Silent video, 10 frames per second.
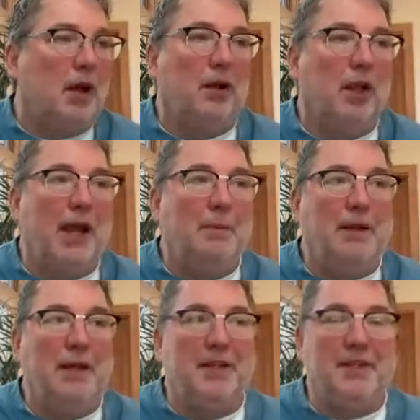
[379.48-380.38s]

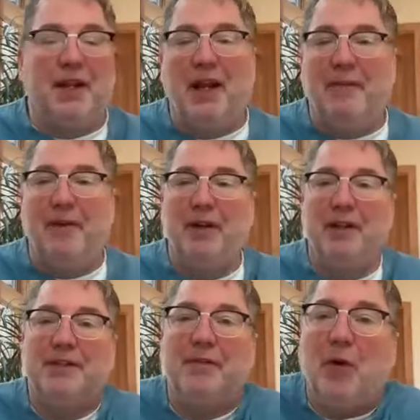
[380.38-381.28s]
alignment is an
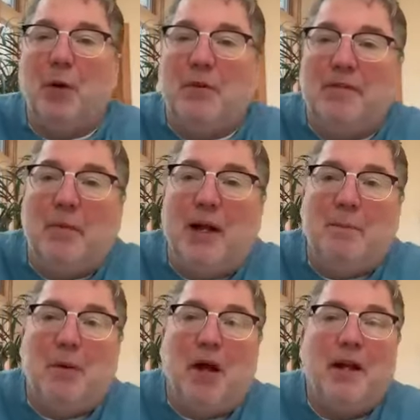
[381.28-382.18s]
effortless form of
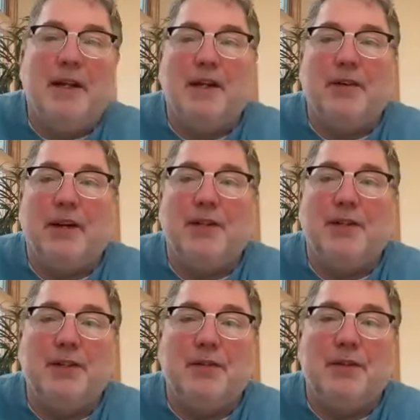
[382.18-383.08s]
mind-body
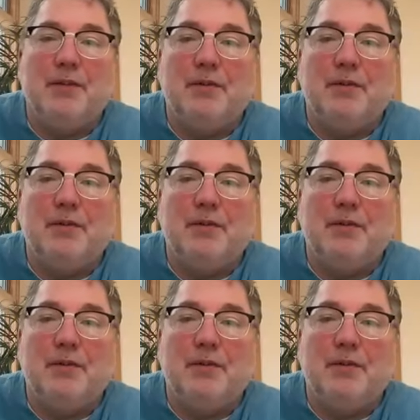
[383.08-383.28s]
integration,